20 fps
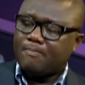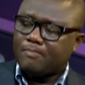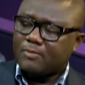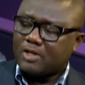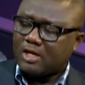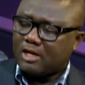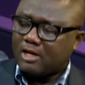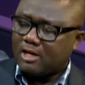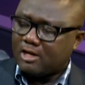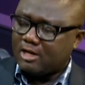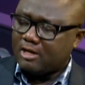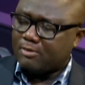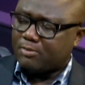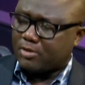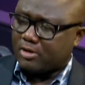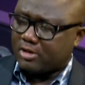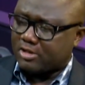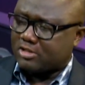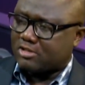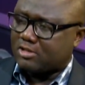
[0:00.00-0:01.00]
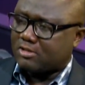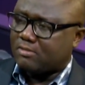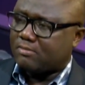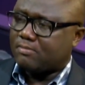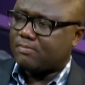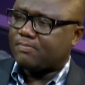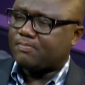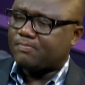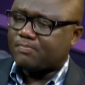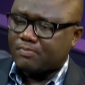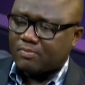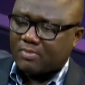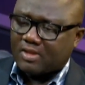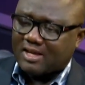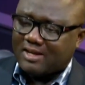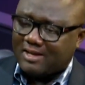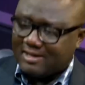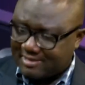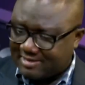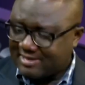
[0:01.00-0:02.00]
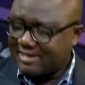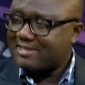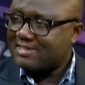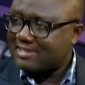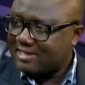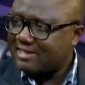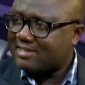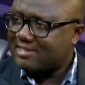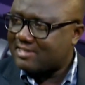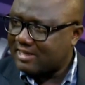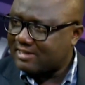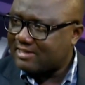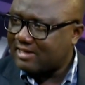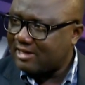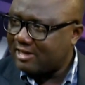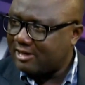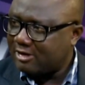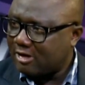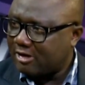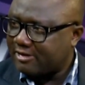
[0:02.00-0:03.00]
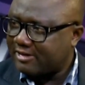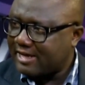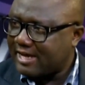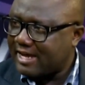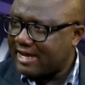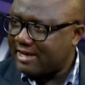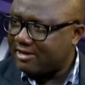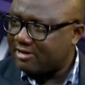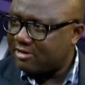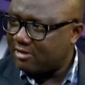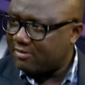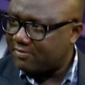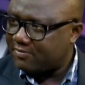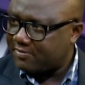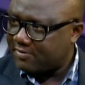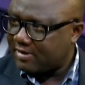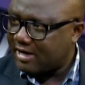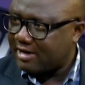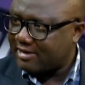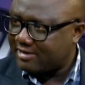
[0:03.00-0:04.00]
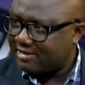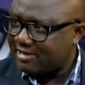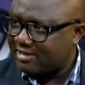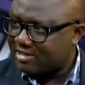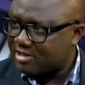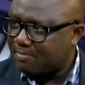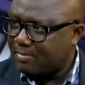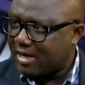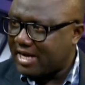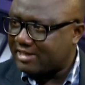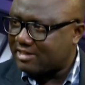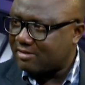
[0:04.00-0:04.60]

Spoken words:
Liberals, this is certainly not the end of this matter.